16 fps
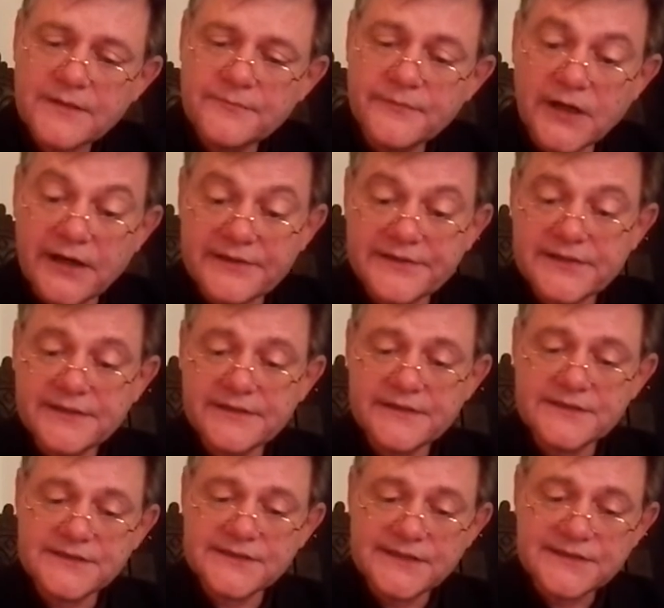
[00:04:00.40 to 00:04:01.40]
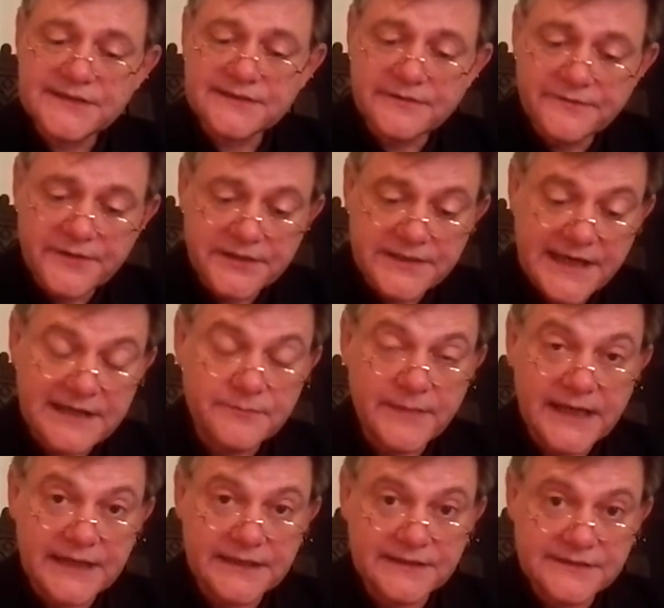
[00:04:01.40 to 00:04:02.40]
Martha, the sister of the dead
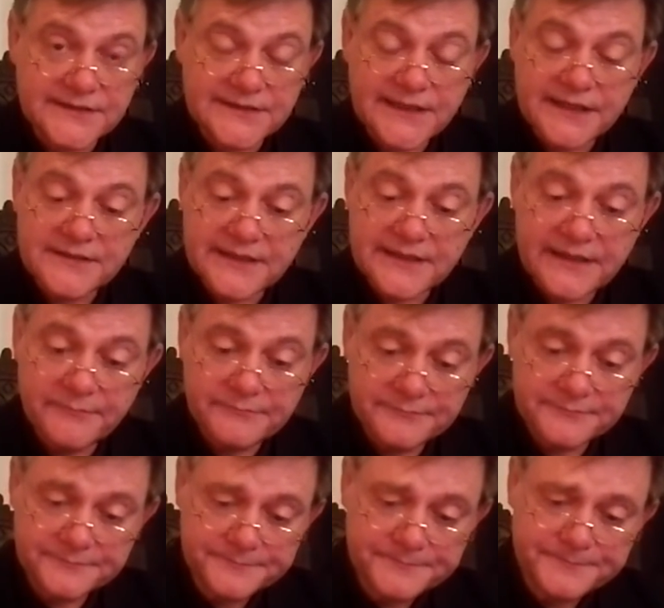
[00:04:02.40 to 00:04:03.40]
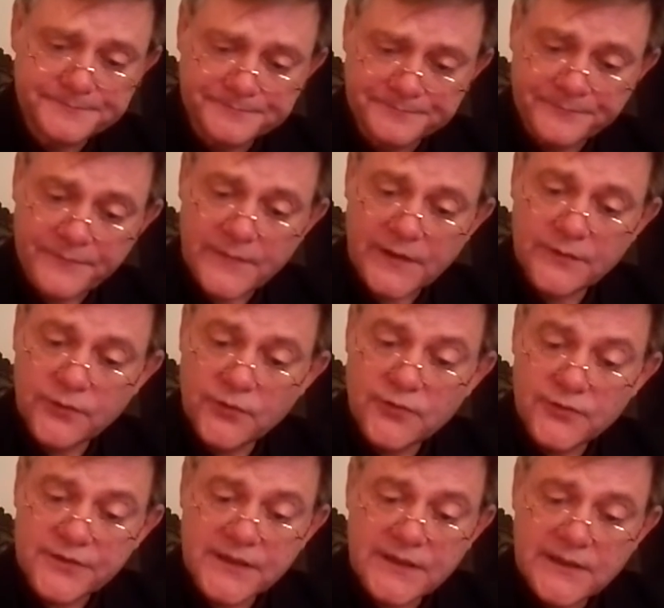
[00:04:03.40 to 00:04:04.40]
man, said to him,
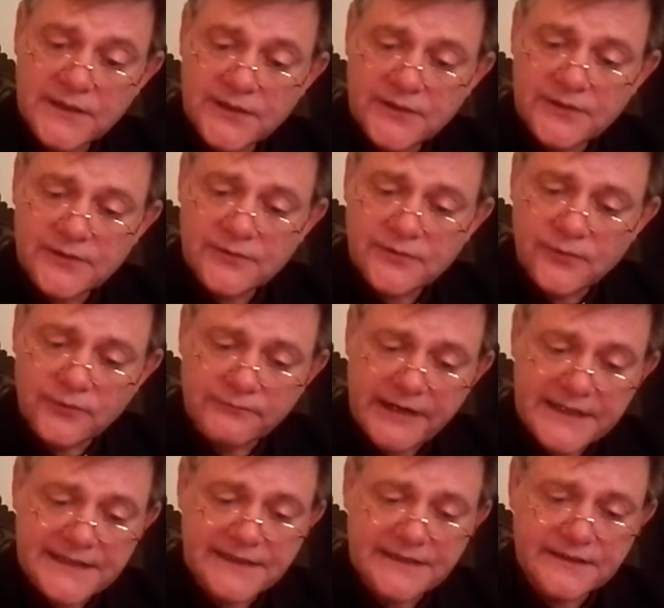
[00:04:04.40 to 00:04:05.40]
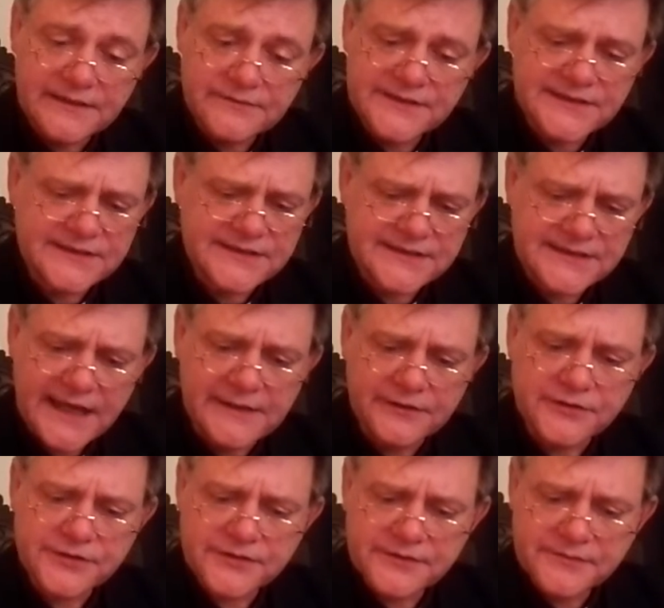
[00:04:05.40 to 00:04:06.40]
"Lord, already there is a
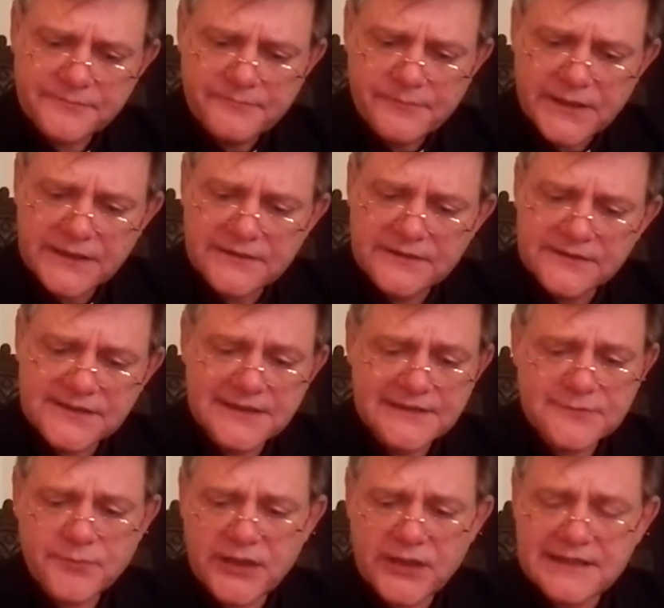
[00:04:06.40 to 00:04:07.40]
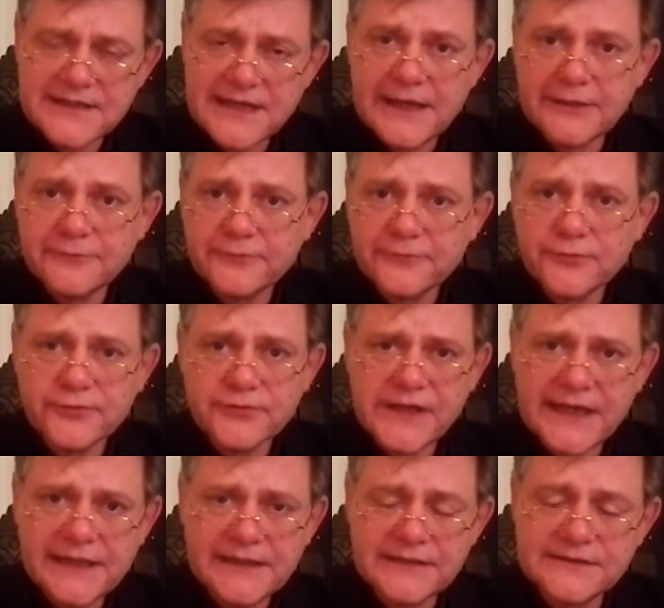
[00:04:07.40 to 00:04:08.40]
stench, because he has been dead 4
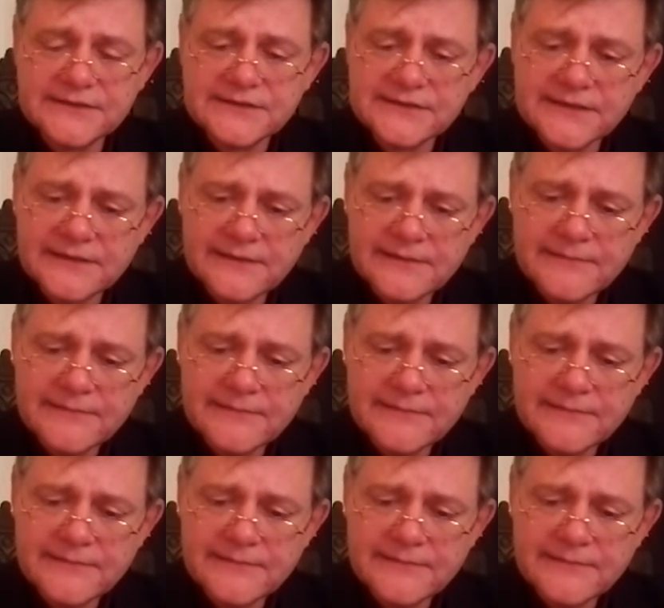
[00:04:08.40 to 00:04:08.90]
days."